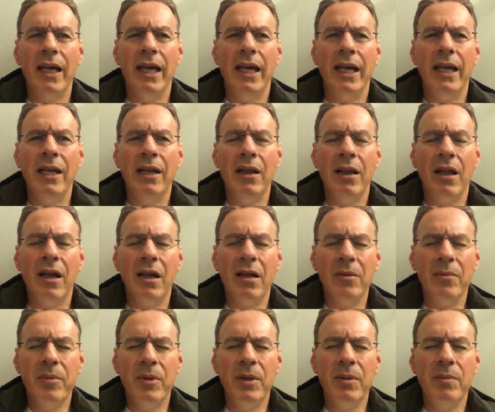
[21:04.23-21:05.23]
and a lot
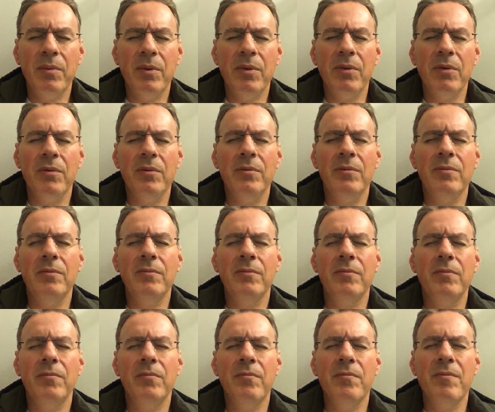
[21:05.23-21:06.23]
of people
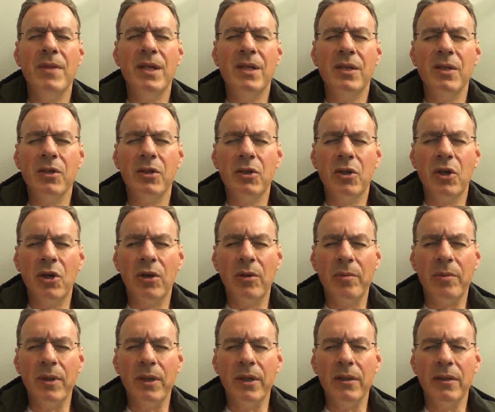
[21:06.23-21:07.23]

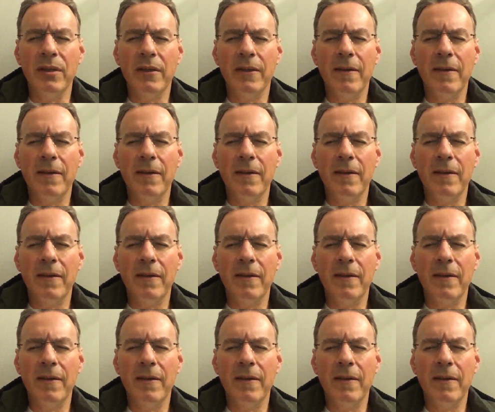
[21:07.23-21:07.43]
misinterpret